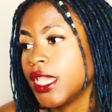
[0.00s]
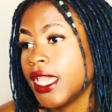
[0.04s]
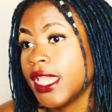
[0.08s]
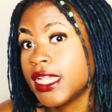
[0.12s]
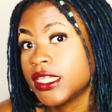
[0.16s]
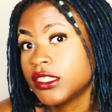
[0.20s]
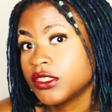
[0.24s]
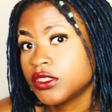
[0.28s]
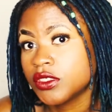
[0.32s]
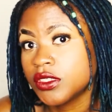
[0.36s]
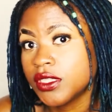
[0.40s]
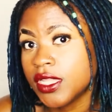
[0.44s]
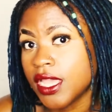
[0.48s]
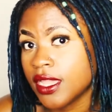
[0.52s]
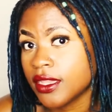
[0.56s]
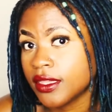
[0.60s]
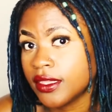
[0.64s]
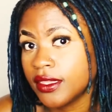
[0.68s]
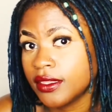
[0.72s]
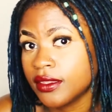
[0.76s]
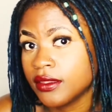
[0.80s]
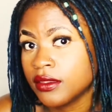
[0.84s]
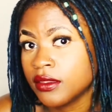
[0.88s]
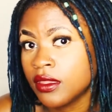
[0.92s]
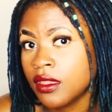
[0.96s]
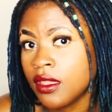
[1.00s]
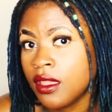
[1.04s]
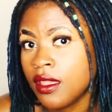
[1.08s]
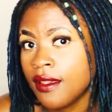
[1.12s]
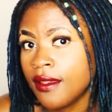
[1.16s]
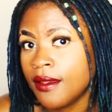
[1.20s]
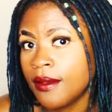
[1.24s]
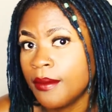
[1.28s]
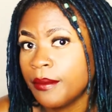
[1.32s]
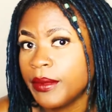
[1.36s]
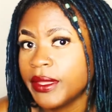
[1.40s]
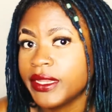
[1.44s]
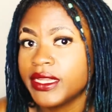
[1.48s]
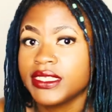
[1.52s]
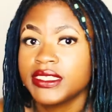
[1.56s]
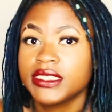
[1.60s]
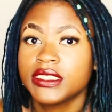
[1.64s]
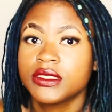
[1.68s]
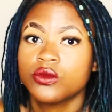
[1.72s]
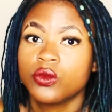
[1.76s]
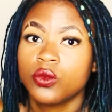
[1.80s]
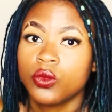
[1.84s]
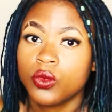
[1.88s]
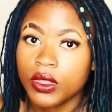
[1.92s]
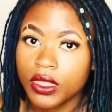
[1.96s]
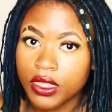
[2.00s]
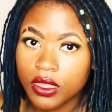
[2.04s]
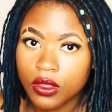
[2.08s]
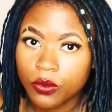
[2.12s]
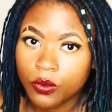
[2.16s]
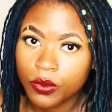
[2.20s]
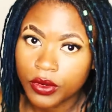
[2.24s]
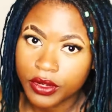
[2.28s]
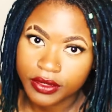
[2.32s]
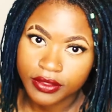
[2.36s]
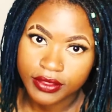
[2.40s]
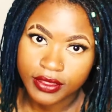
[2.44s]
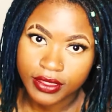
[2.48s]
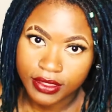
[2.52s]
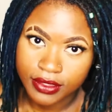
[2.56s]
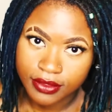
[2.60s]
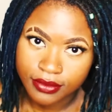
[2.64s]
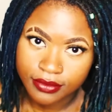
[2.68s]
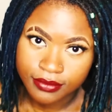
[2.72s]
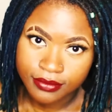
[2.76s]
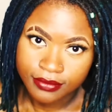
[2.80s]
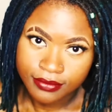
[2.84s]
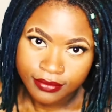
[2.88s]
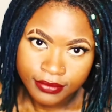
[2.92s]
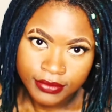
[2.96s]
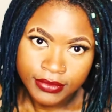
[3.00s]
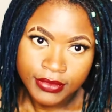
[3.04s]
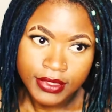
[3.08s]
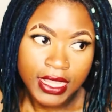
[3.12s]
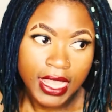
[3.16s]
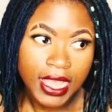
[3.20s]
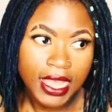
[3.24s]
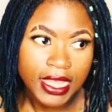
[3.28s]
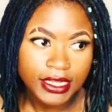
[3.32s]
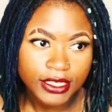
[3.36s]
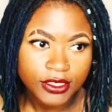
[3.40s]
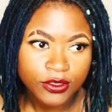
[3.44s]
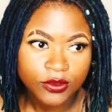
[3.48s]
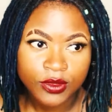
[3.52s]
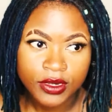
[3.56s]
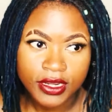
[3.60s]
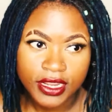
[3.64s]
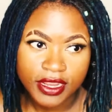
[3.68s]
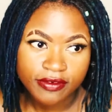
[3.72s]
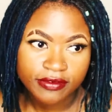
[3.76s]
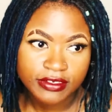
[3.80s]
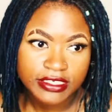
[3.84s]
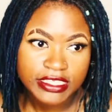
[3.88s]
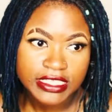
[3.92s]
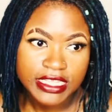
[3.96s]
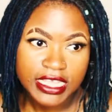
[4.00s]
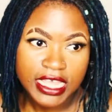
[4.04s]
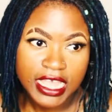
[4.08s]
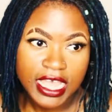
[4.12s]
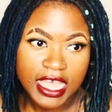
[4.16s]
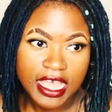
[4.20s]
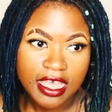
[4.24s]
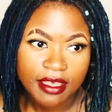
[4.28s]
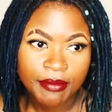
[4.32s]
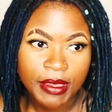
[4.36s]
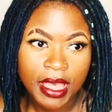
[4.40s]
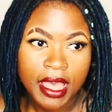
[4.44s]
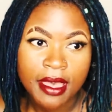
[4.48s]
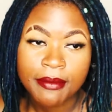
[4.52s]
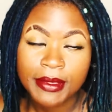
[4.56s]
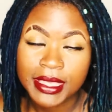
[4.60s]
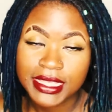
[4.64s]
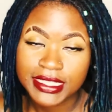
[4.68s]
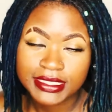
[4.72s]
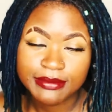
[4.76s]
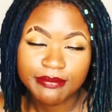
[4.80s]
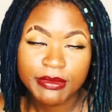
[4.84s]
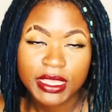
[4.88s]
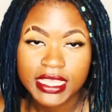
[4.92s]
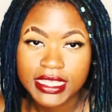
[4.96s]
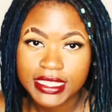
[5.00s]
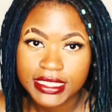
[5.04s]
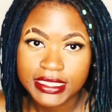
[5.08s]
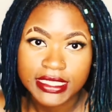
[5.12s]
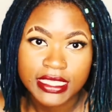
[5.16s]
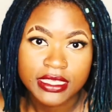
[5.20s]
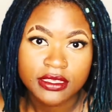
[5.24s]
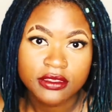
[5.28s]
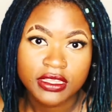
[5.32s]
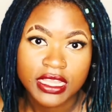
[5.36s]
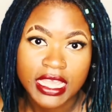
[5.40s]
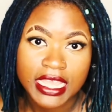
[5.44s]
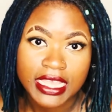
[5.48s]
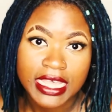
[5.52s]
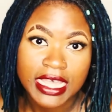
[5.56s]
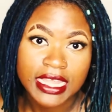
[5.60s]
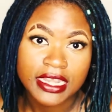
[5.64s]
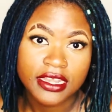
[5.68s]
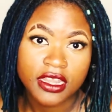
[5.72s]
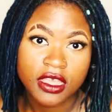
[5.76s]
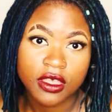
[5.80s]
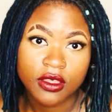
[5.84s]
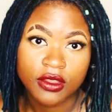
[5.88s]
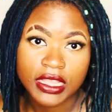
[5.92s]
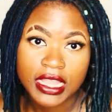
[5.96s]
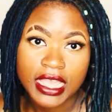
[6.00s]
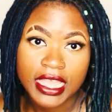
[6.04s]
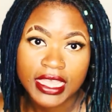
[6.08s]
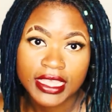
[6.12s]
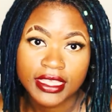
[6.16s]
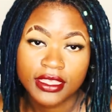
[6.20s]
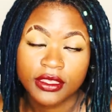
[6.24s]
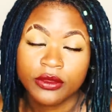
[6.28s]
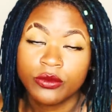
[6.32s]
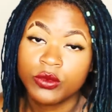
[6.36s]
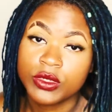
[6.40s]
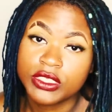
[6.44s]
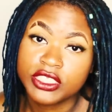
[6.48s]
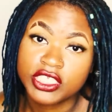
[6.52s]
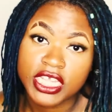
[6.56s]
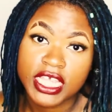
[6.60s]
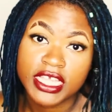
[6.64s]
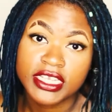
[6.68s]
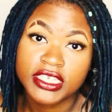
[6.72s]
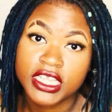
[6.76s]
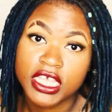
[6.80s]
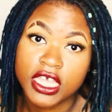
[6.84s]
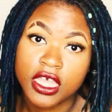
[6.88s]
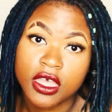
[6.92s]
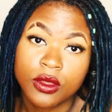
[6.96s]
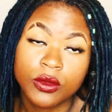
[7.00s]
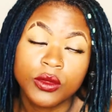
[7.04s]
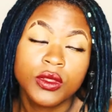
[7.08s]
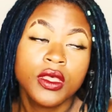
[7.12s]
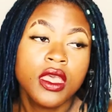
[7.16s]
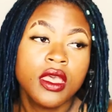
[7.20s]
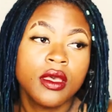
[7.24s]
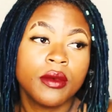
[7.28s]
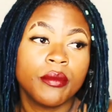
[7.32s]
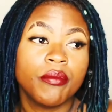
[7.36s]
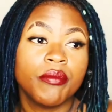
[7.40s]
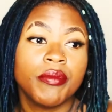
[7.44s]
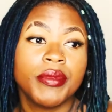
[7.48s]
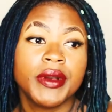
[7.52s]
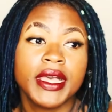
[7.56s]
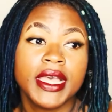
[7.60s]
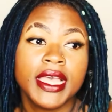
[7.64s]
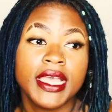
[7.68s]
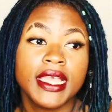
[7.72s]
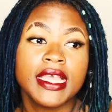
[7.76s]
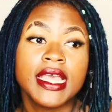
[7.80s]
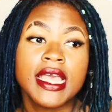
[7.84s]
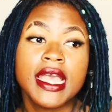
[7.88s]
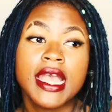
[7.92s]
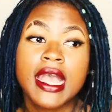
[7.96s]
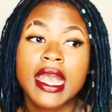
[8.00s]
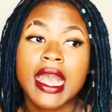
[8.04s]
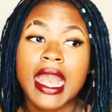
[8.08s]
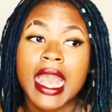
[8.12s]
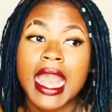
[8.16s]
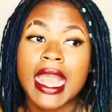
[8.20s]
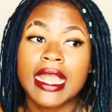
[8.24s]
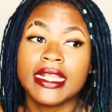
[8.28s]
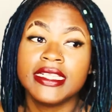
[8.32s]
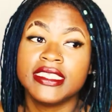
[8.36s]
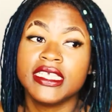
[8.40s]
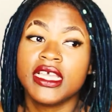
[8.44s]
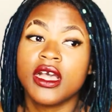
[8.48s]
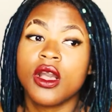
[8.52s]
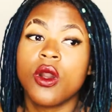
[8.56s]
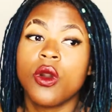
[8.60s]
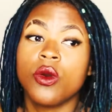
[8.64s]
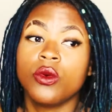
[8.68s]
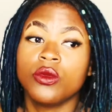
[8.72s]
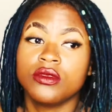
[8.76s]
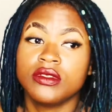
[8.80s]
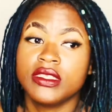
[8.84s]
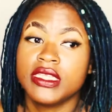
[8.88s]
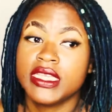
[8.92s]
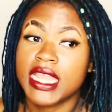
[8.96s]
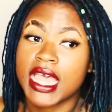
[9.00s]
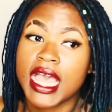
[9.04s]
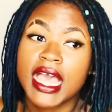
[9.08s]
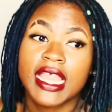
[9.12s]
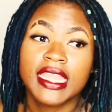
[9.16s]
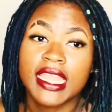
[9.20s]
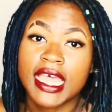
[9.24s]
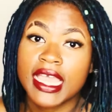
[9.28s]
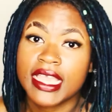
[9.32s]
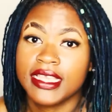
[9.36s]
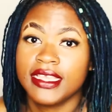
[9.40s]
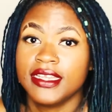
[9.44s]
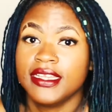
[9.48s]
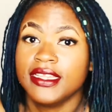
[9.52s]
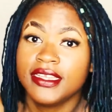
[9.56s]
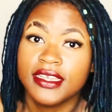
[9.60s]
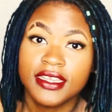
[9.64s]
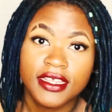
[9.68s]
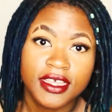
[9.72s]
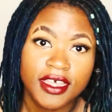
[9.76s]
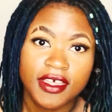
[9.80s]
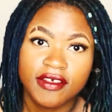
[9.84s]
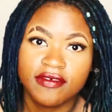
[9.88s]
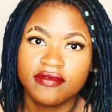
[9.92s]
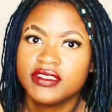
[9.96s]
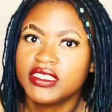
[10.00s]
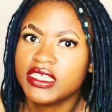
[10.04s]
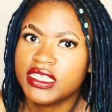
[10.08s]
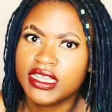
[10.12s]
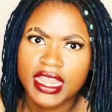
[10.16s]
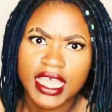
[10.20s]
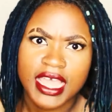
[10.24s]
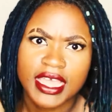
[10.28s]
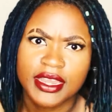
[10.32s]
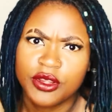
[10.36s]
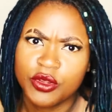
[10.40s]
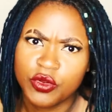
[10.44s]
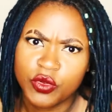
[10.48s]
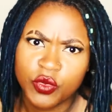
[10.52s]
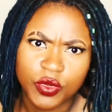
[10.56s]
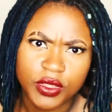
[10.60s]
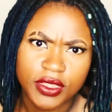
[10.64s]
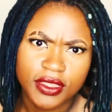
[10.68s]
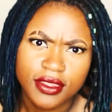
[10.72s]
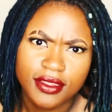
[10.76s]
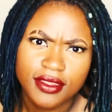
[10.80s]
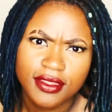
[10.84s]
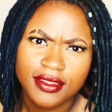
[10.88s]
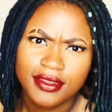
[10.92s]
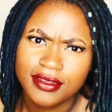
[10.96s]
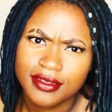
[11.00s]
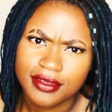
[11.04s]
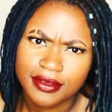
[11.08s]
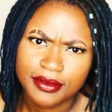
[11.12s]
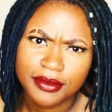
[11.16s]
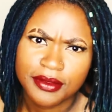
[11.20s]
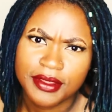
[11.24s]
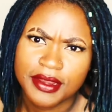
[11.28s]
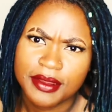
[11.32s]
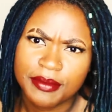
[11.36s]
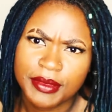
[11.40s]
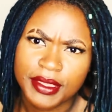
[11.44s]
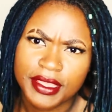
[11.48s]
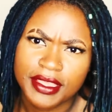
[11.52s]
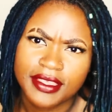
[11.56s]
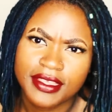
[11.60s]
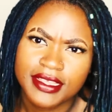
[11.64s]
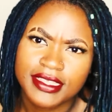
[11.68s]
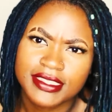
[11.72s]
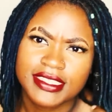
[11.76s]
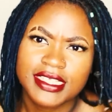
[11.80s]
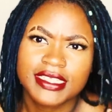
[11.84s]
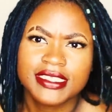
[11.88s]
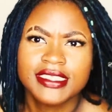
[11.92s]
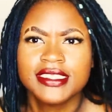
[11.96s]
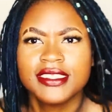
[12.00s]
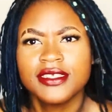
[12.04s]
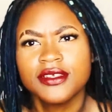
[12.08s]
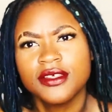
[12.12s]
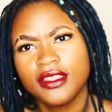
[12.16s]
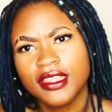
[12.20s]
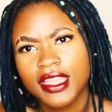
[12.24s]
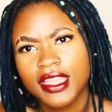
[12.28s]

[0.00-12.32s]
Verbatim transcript: interlocking, but it's well worth it. I do it every time. I may make it seem like I don't like it, which I don't, but I don't not like it enough to not do it. You know what I mean? Because I still